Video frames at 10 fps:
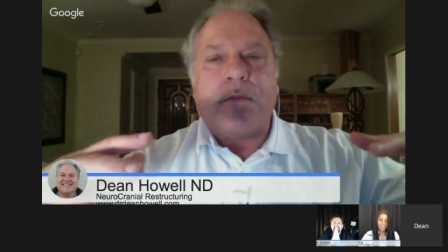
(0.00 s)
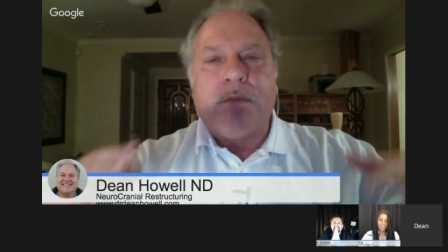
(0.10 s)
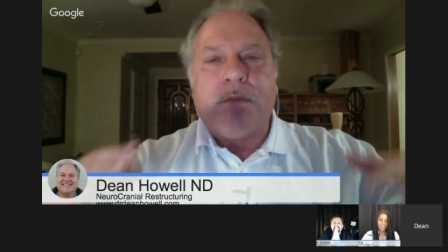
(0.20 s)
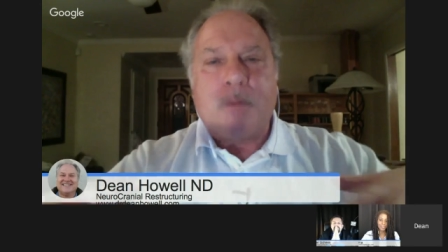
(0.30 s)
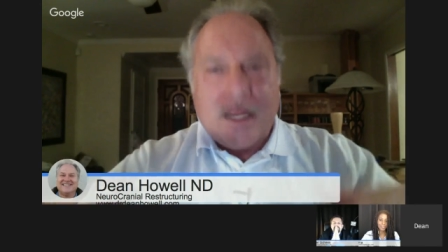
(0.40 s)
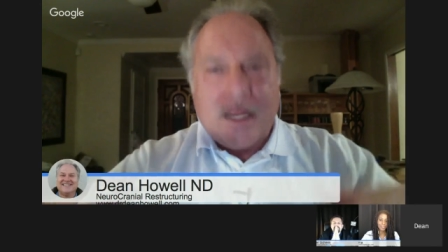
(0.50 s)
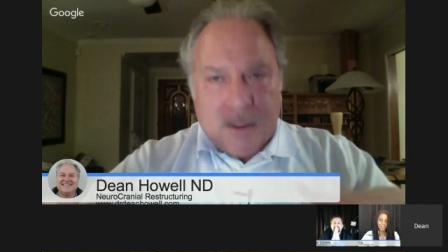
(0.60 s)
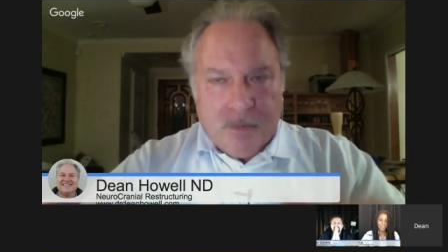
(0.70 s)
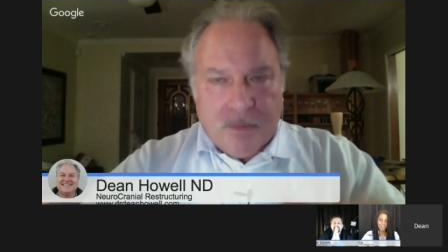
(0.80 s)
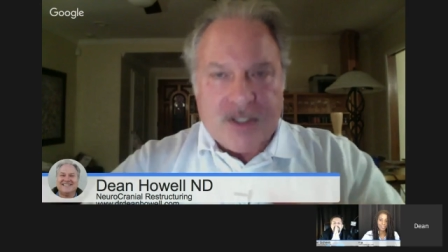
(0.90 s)
make
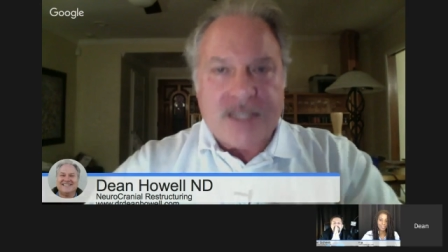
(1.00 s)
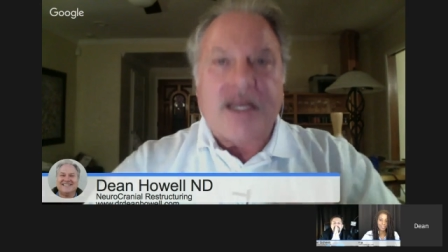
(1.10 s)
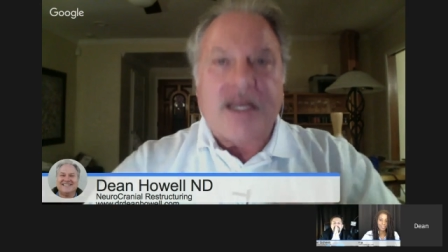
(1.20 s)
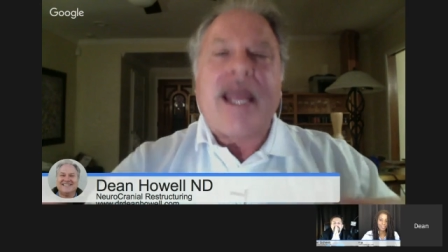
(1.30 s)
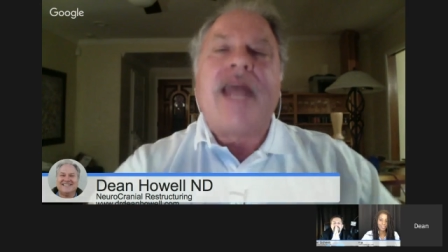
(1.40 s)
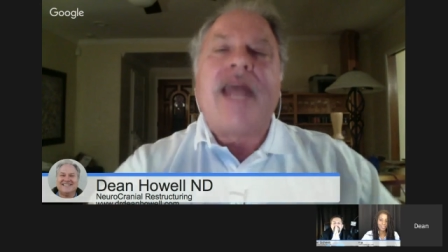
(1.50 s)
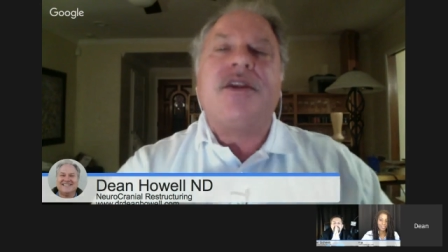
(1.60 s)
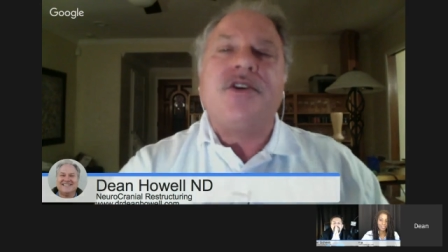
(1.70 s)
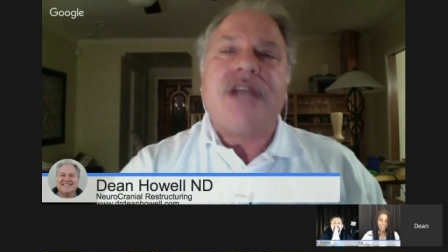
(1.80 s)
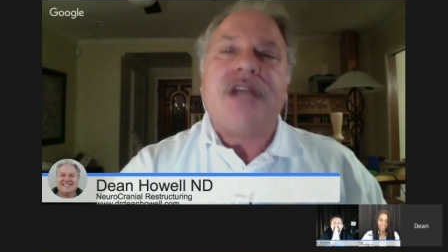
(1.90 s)
them persistent. I had
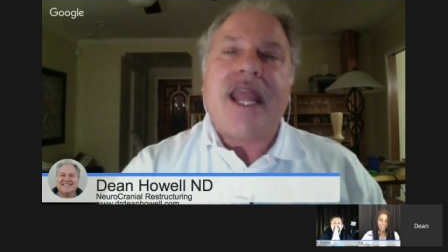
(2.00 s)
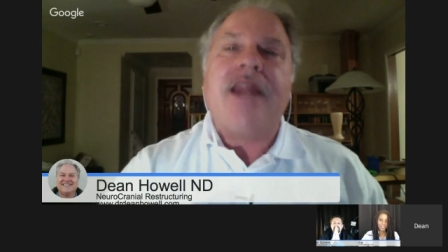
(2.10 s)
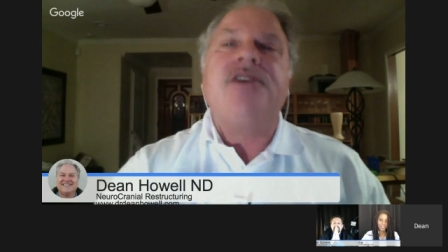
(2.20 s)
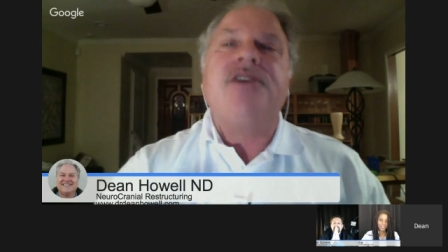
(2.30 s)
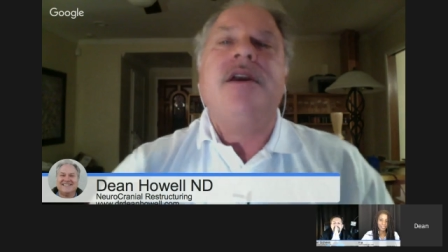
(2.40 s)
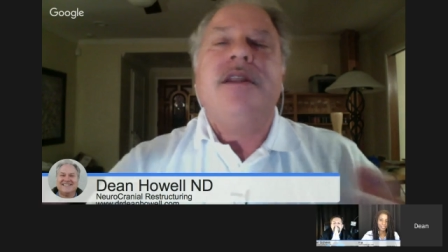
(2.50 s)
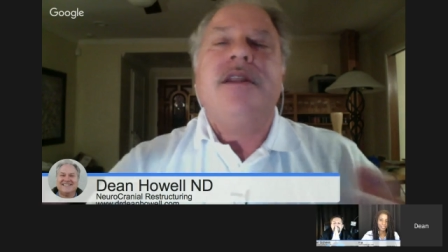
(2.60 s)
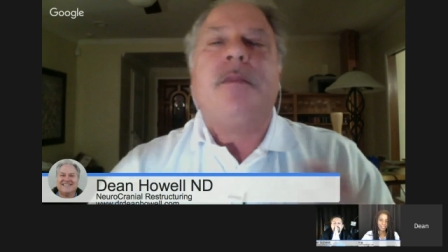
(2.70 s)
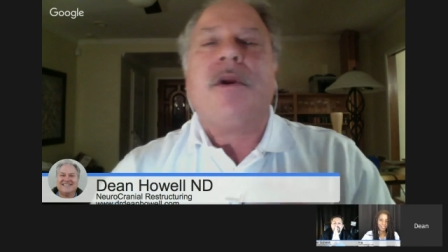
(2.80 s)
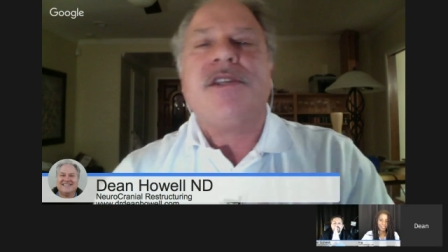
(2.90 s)
to change
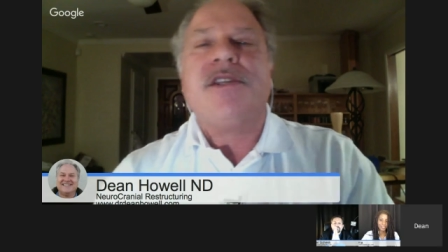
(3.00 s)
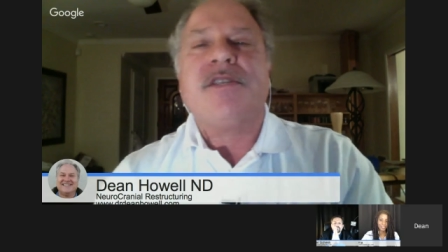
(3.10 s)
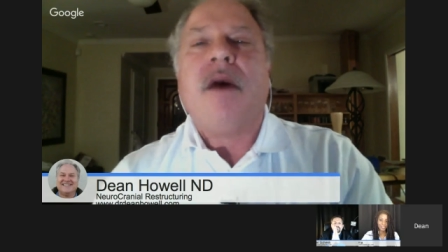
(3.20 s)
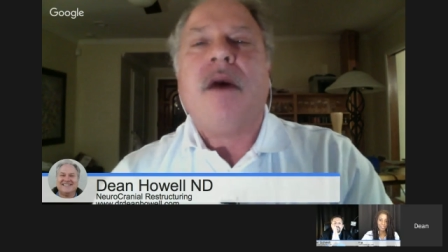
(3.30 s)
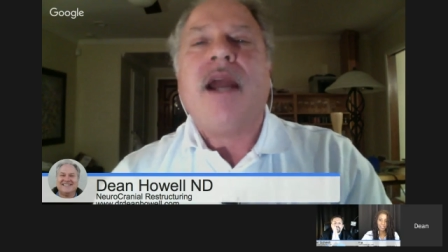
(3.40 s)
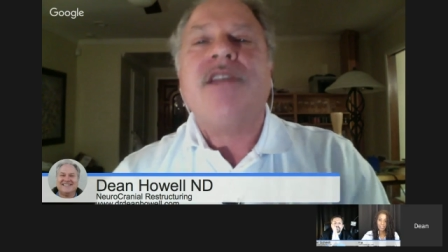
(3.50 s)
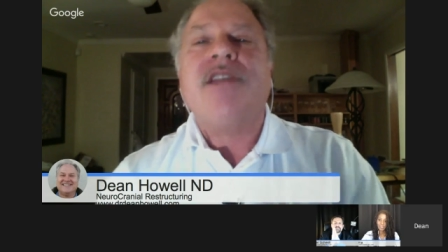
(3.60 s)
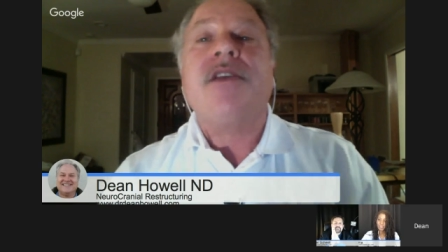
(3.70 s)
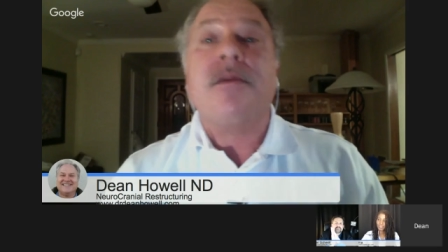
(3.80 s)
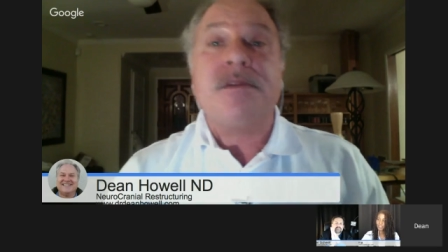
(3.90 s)
the person's body
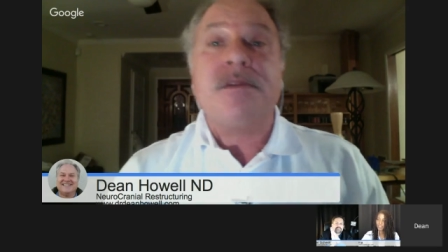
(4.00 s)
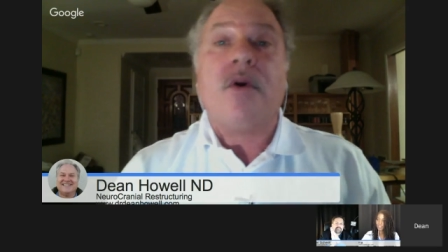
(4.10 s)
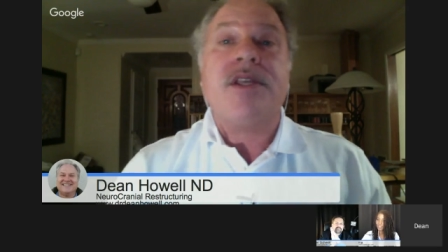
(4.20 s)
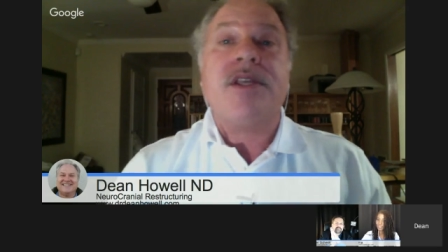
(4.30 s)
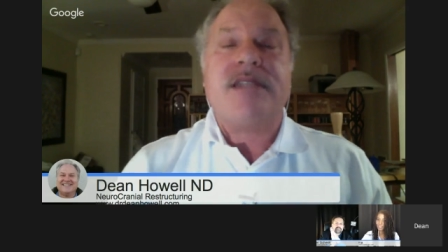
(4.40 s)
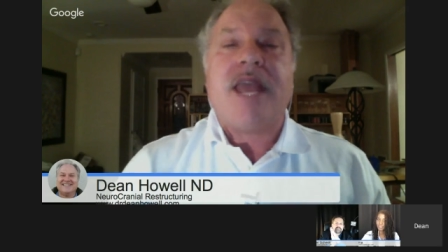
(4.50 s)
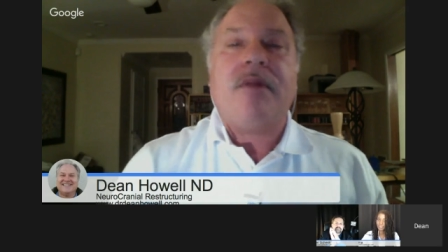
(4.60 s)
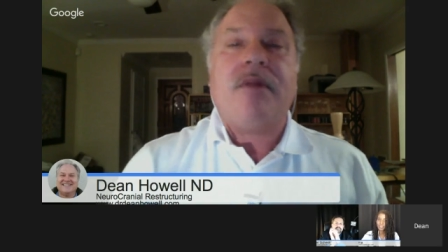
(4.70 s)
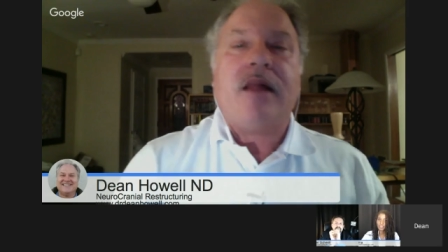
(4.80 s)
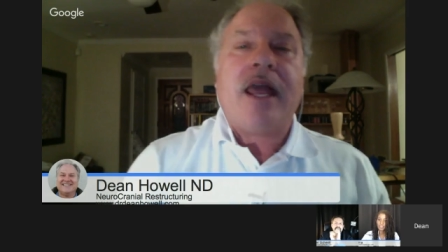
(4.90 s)
so that it was more
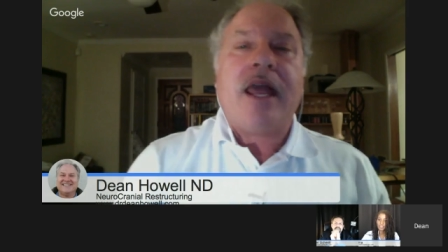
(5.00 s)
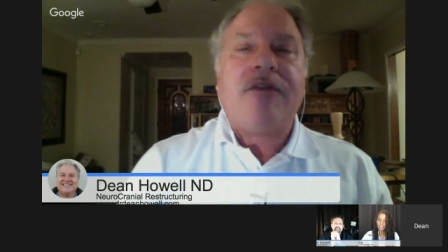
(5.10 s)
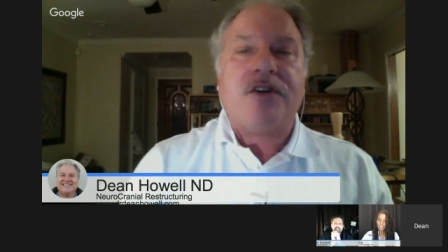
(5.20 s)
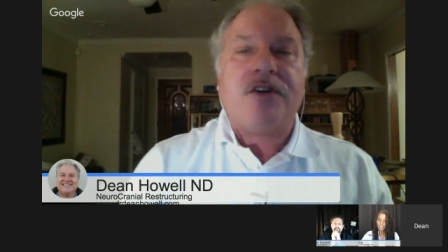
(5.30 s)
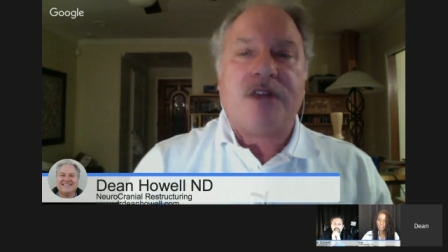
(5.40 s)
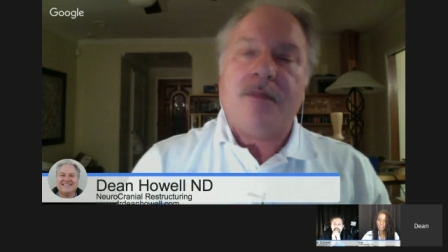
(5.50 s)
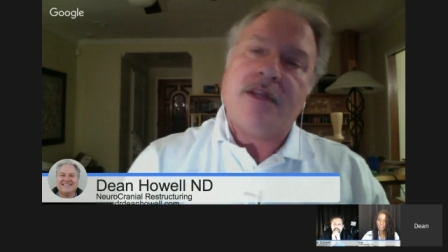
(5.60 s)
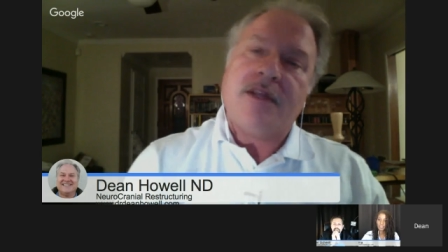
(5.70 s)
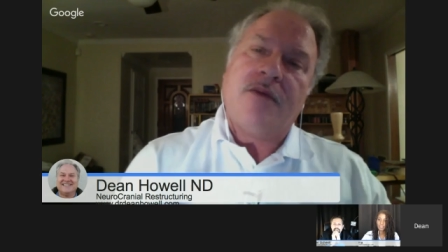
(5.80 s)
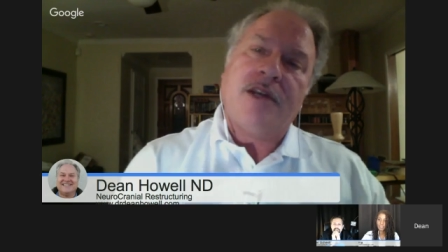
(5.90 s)
stable after treatment
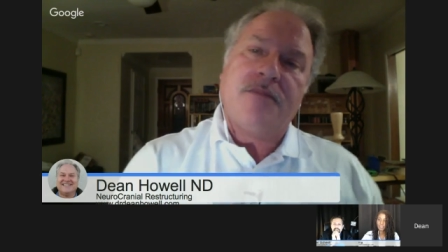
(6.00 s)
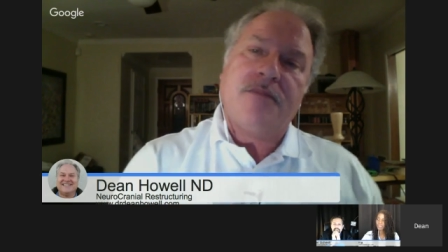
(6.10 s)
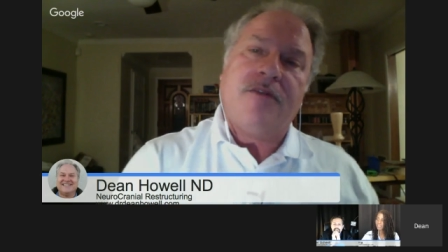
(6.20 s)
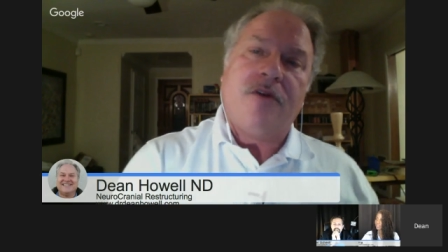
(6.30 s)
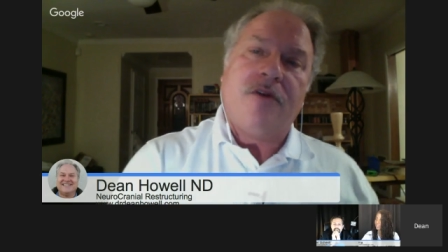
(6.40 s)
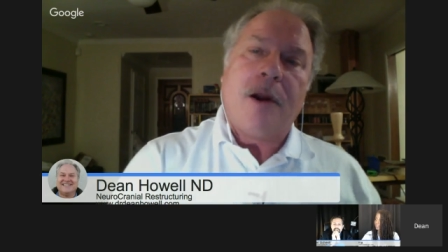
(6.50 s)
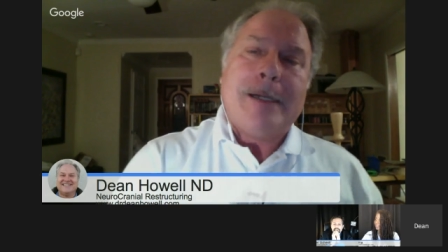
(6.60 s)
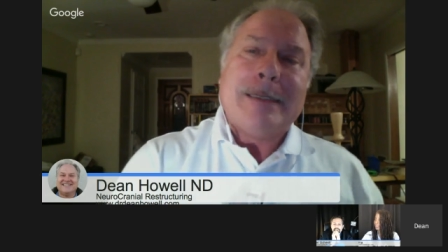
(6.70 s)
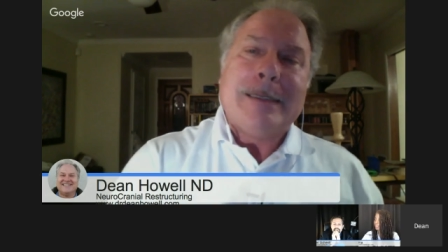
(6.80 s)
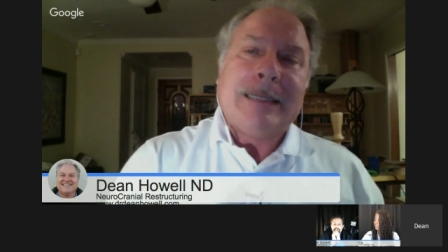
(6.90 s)
than it was before.
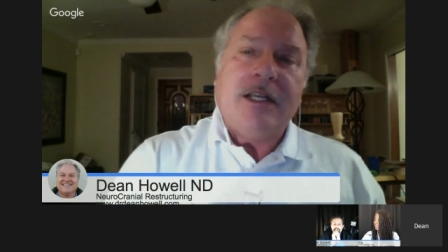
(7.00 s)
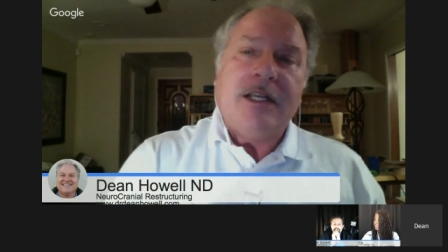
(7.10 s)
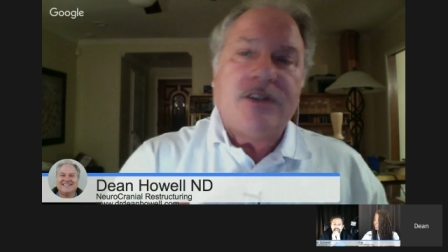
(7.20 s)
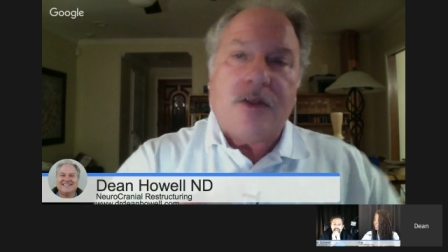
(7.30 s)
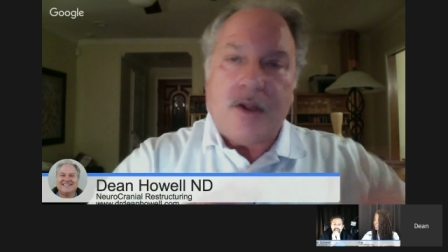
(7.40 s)
So the